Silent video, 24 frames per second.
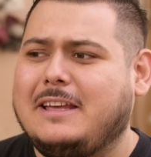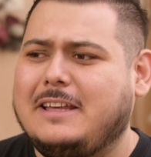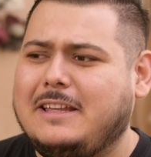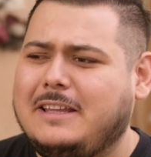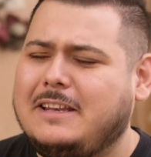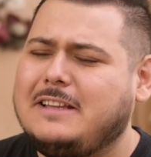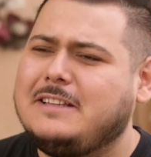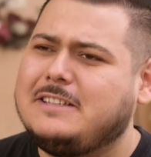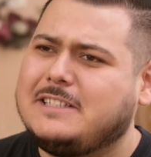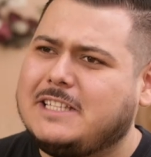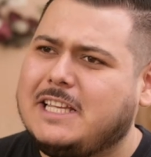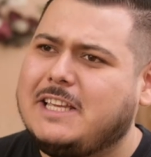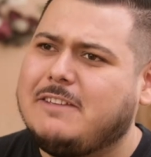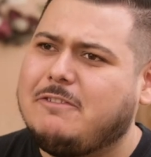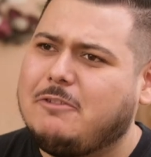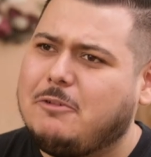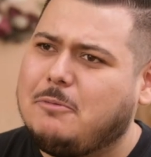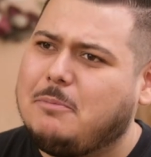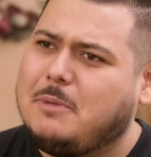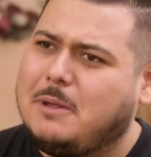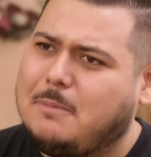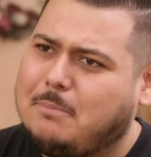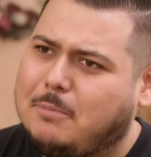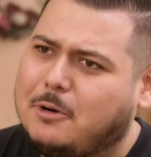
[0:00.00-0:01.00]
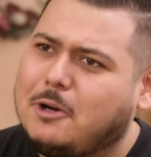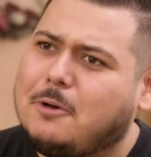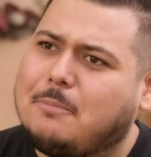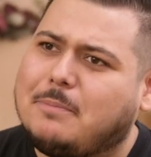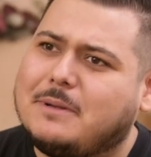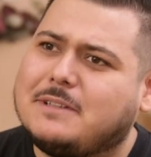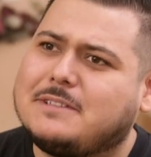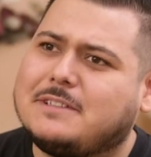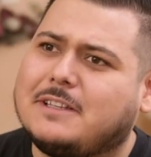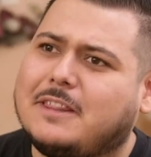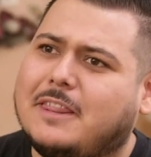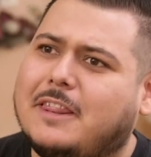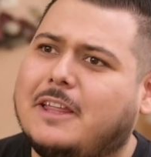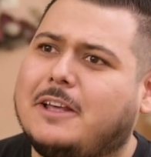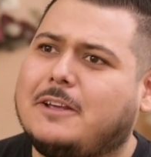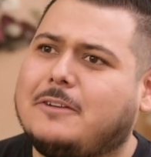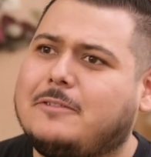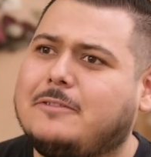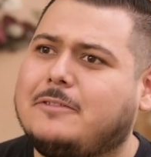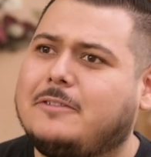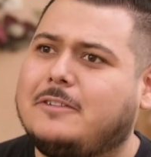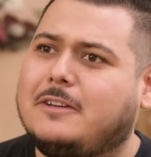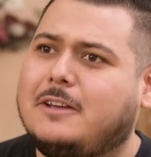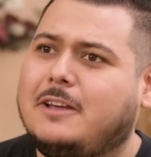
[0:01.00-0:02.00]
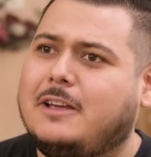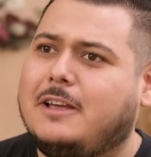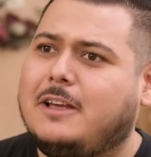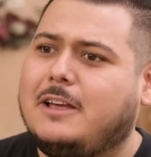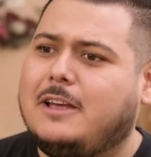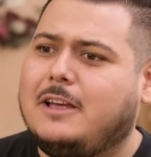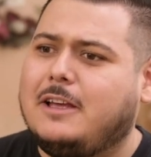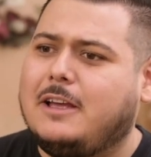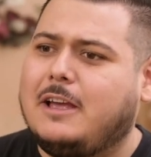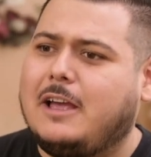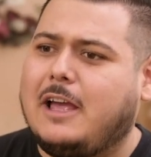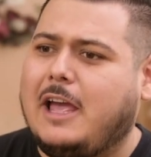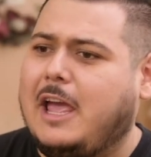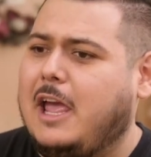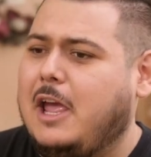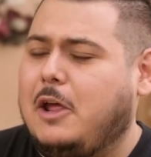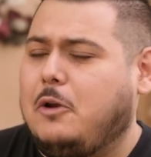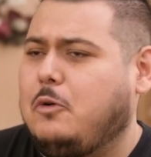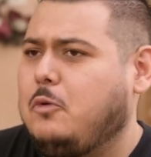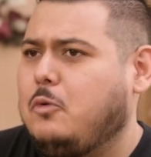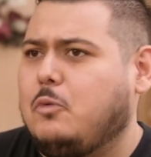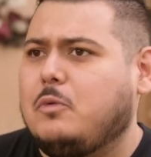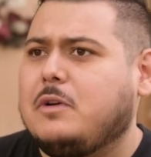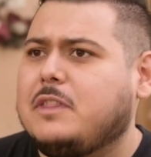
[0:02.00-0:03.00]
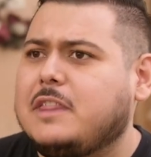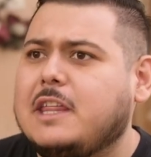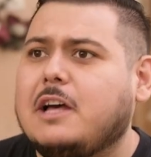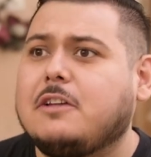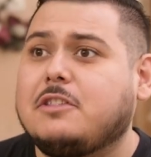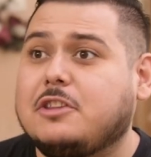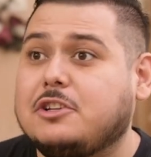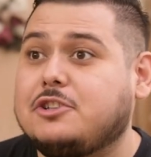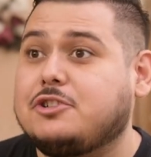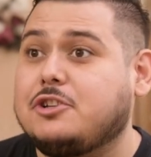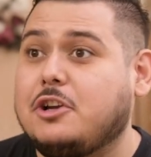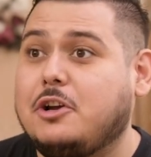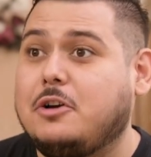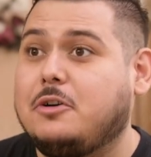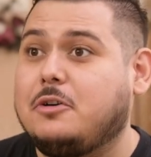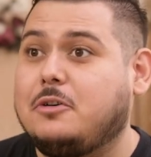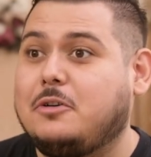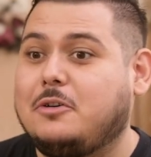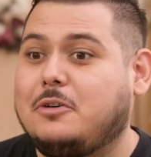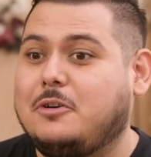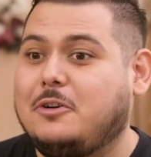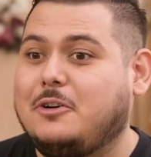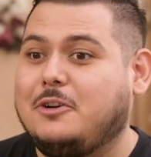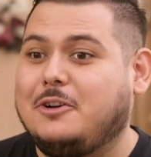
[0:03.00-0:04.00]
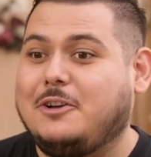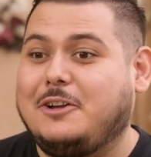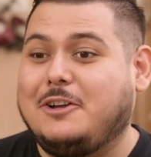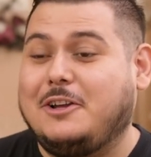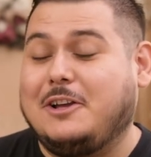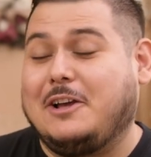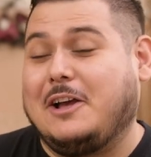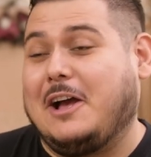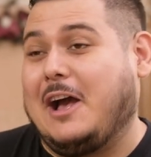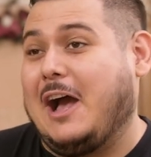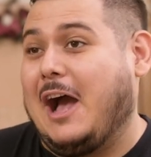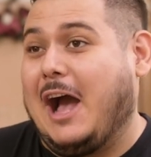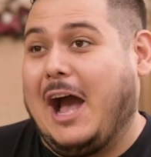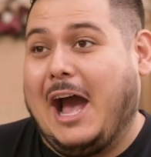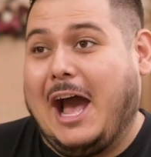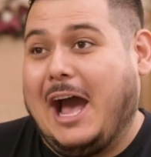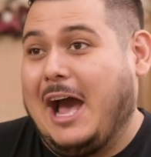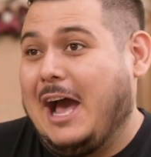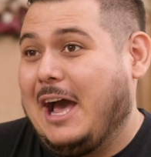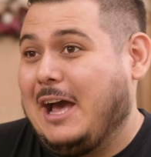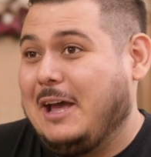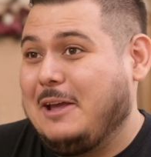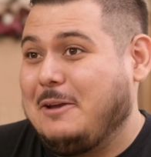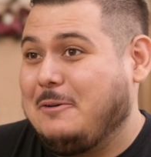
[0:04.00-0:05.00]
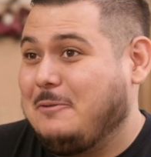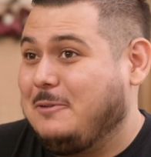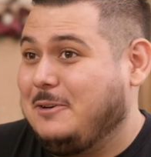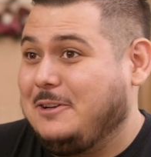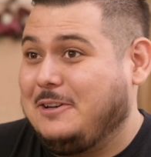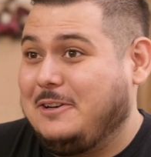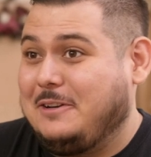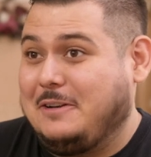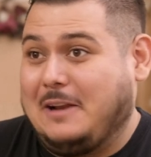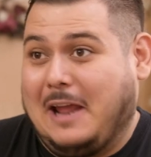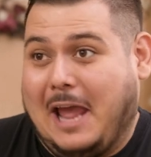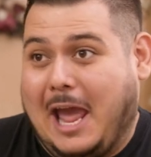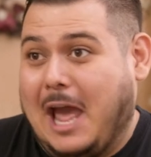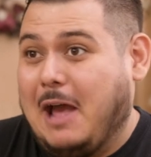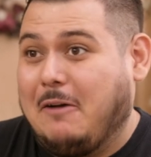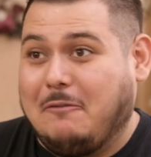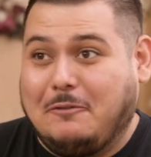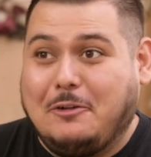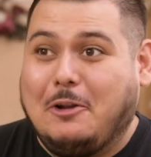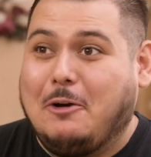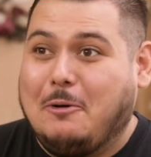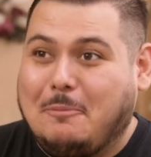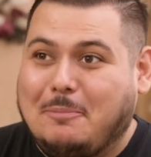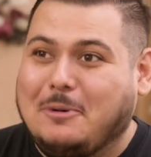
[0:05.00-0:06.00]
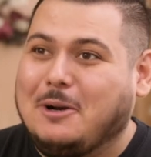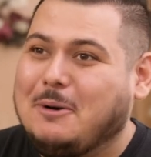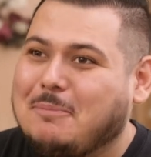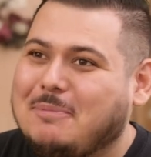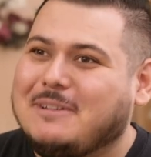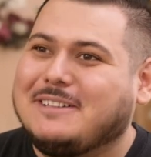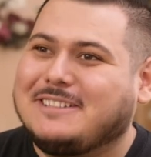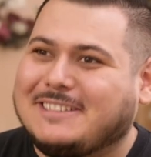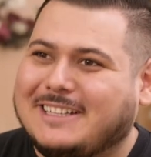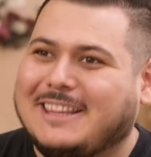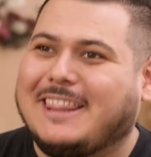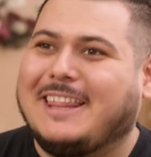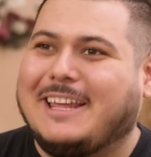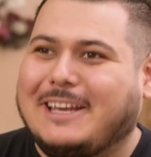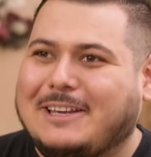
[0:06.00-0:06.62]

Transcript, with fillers: it has given me purpose in life. And without the show, I would have no purpose in